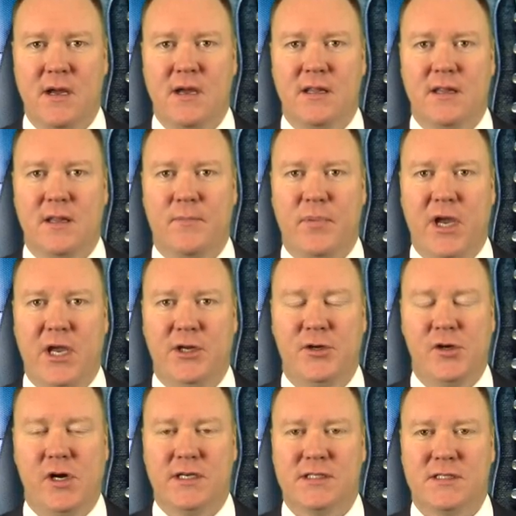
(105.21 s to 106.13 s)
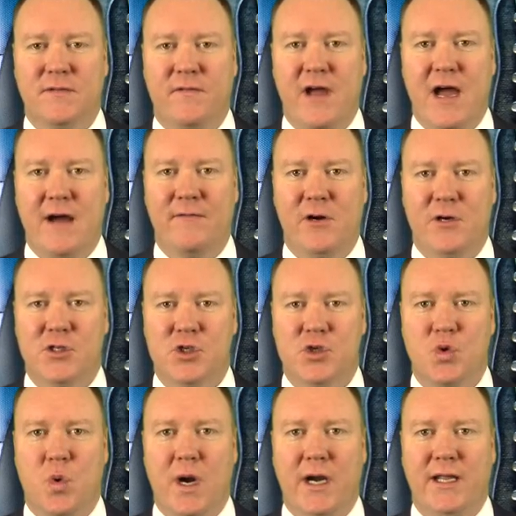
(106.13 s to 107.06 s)
The Patriots have averaged
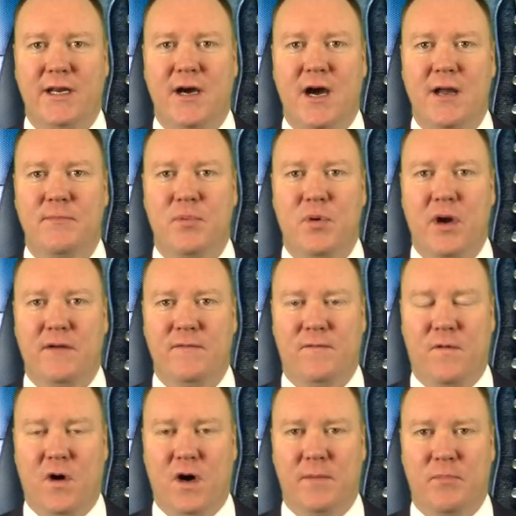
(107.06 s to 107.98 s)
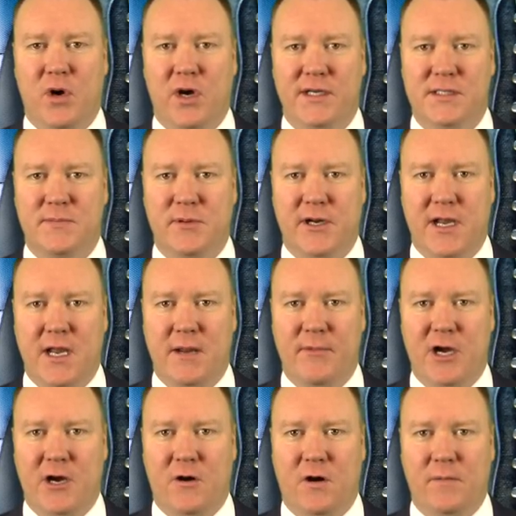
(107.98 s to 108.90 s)
twenty-nine point four points per game
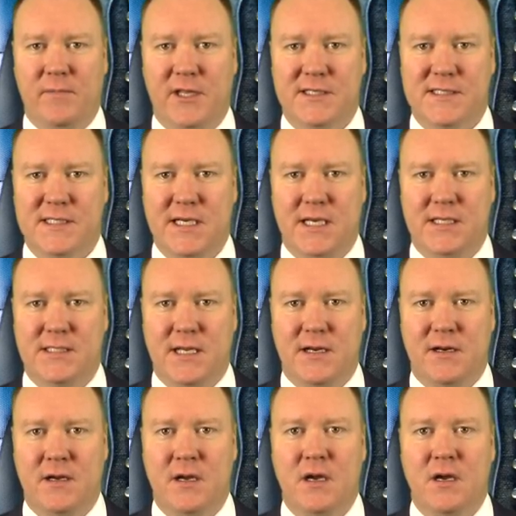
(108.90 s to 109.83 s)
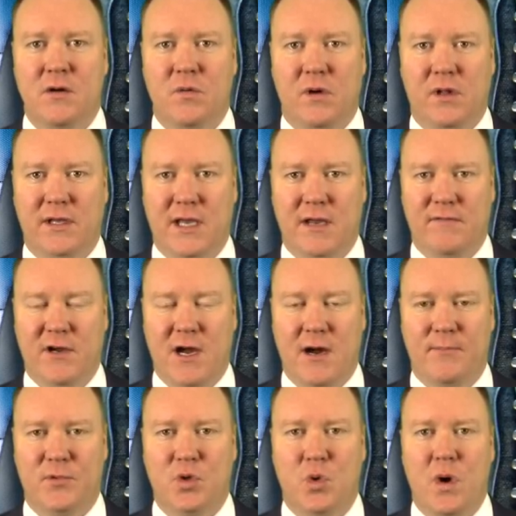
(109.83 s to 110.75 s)
at home this season, while giving
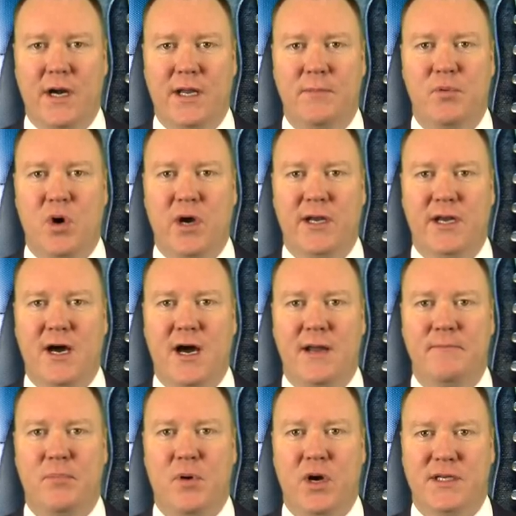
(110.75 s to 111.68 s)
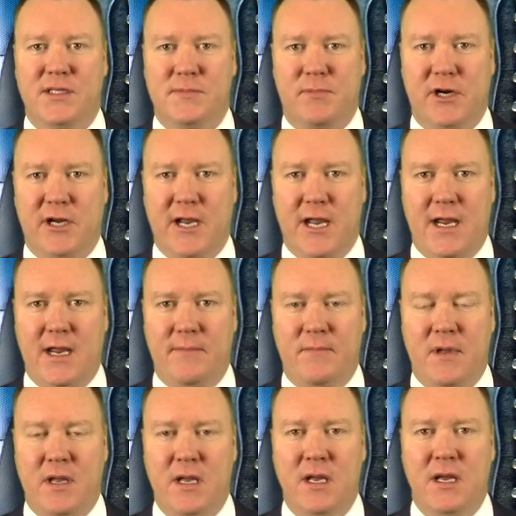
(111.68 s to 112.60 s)
up twenty point nine points per
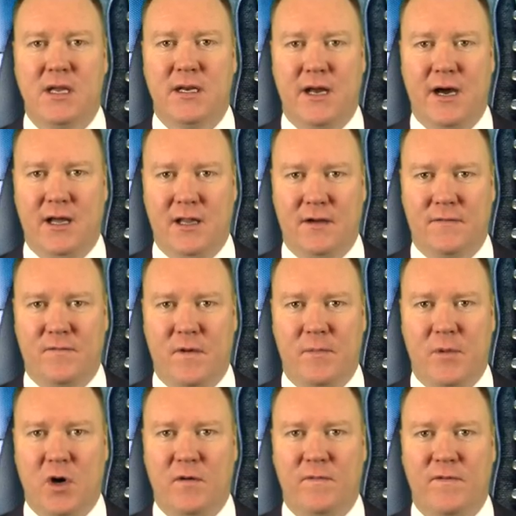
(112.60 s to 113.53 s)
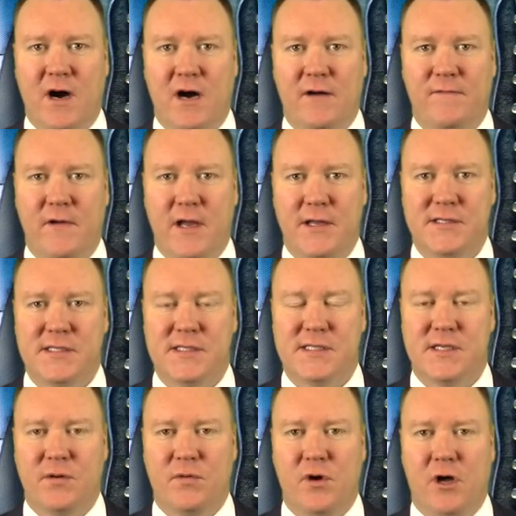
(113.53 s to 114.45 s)
game. I look for both
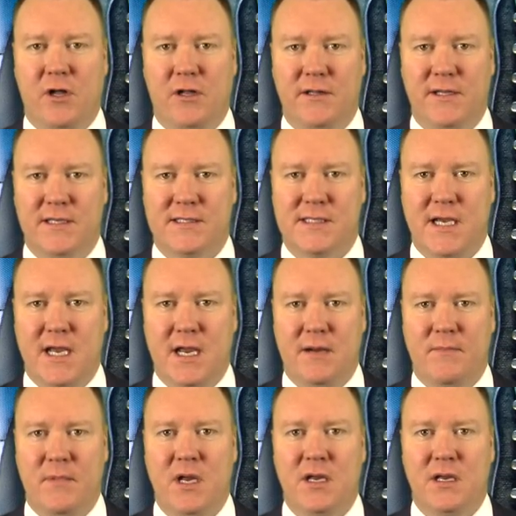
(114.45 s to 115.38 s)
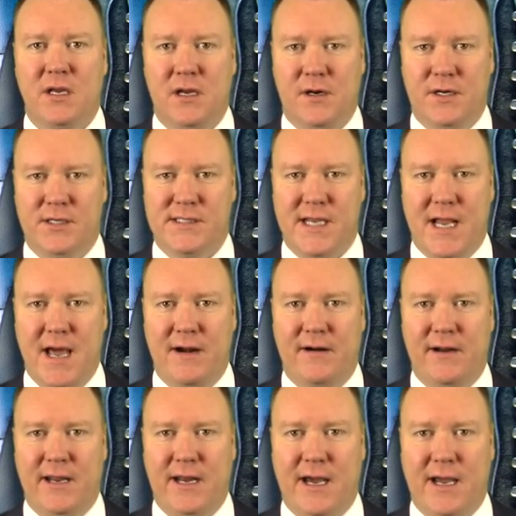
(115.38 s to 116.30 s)
offenses to roll in this game here
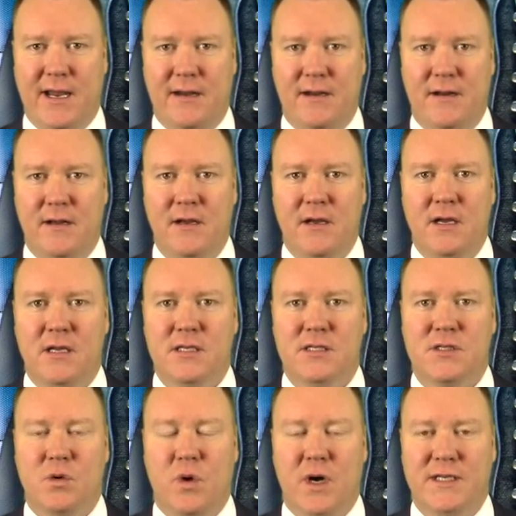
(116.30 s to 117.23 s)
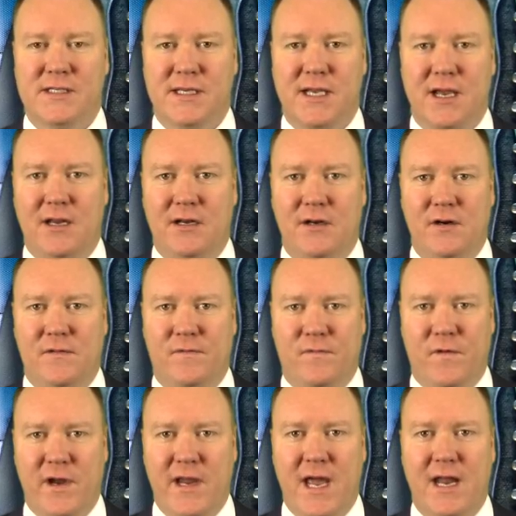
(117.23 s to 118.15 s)
Saturday night. So once again, your
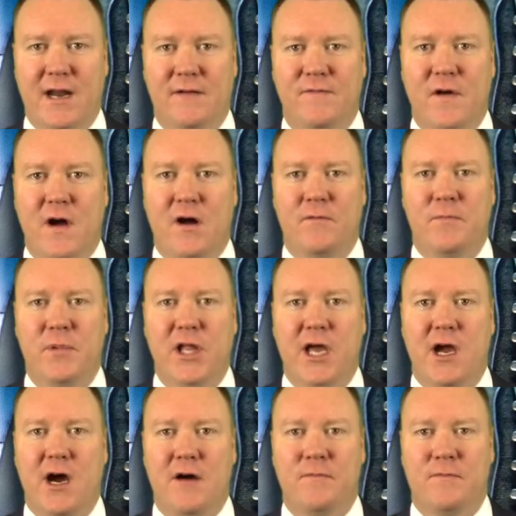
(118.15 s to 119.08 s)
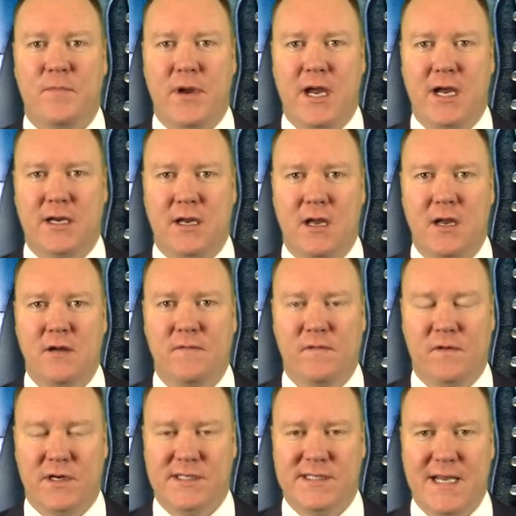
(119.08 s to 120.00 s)
free N F L playoff pick
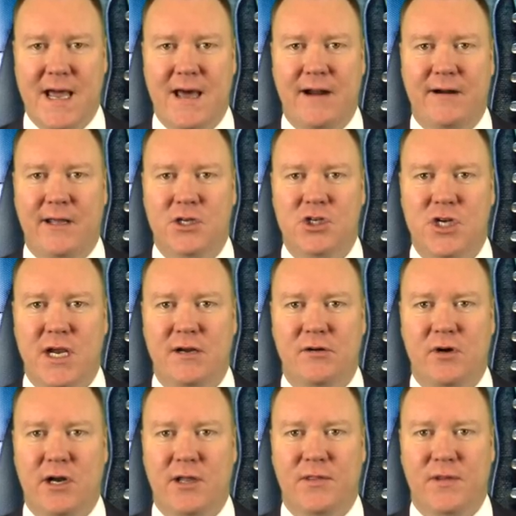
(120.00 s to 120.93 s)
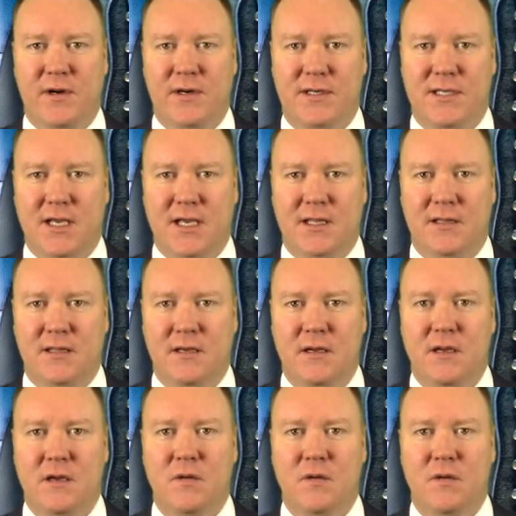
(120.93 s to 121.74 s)
for Saturday, January thirteenth.